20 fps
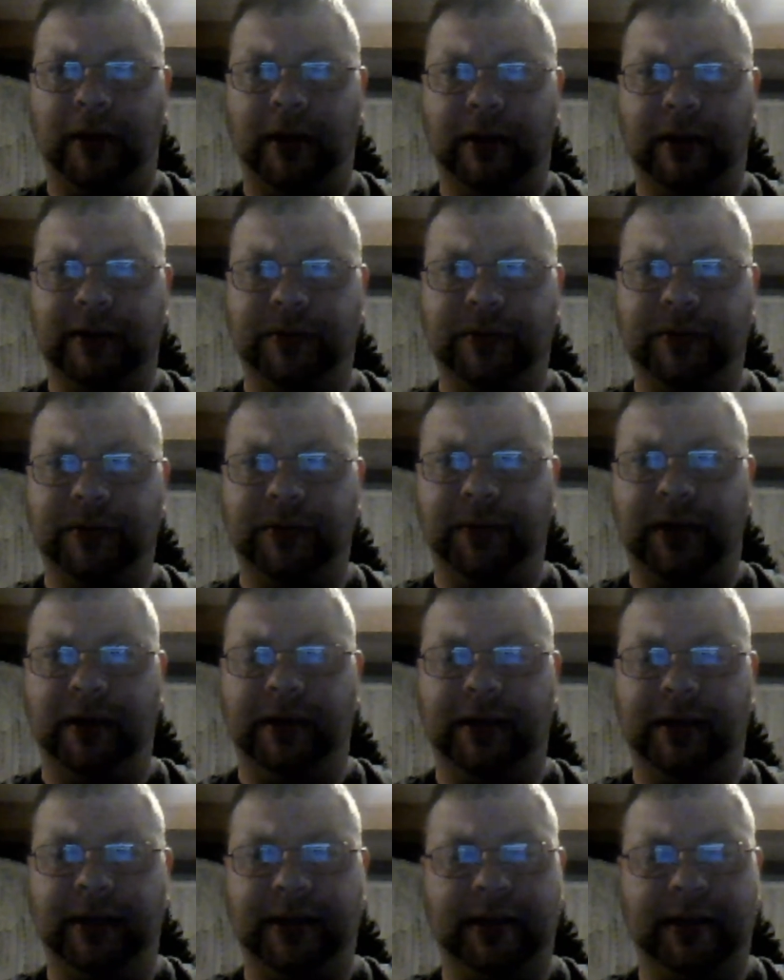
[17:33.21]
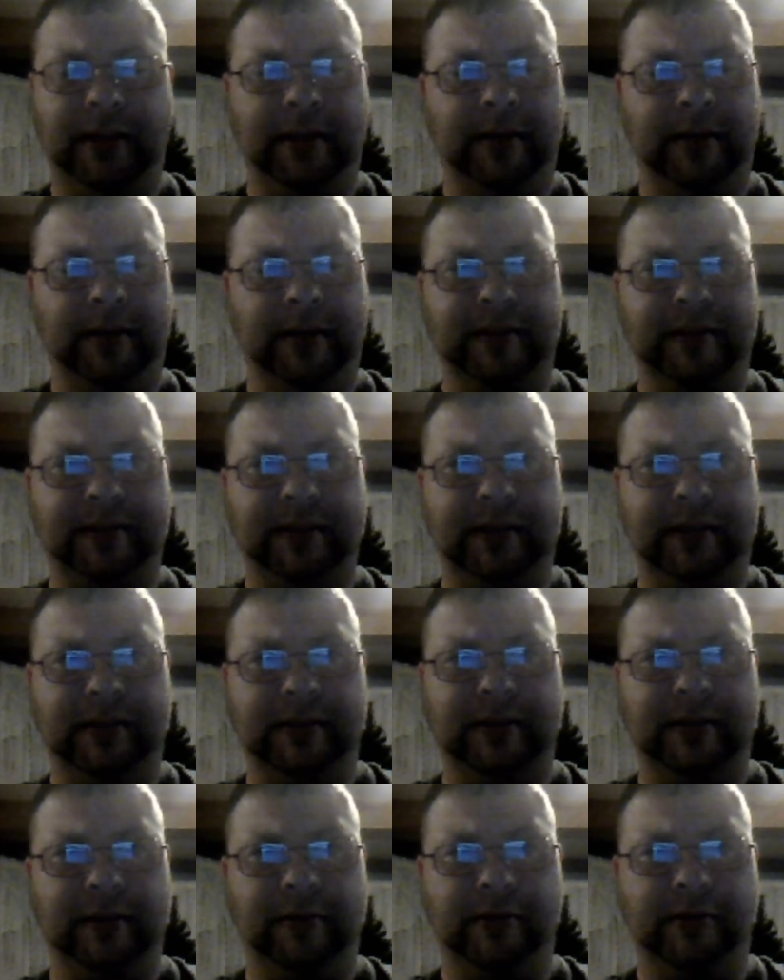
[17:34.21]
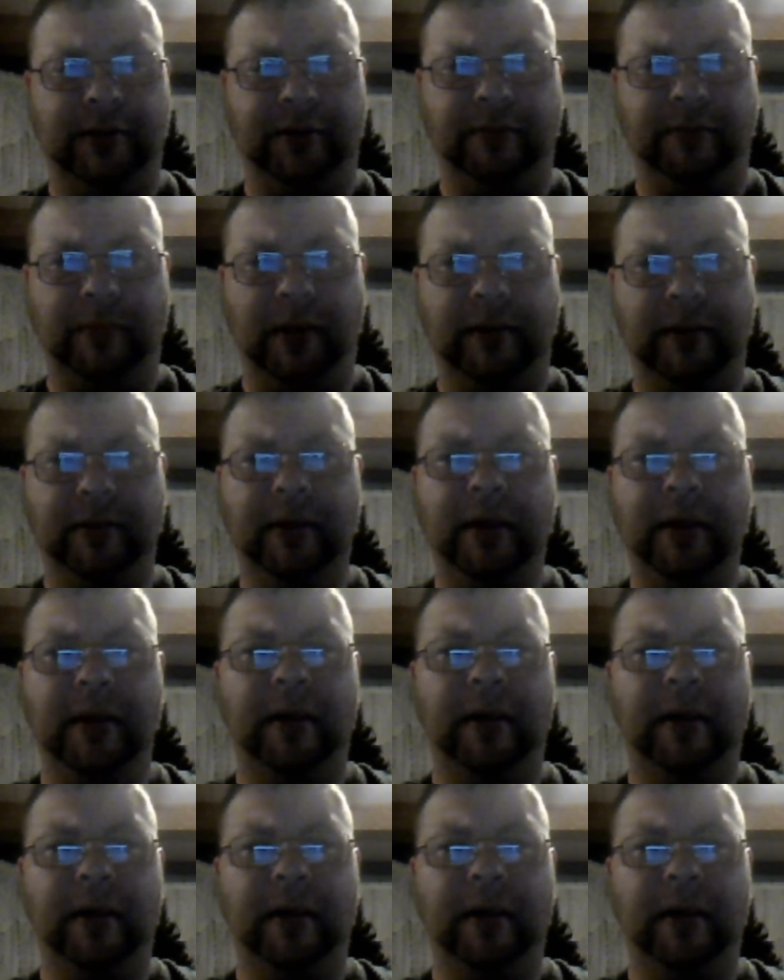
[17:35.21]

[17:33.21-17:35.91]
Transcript: because we're getting the heat of the season here another month,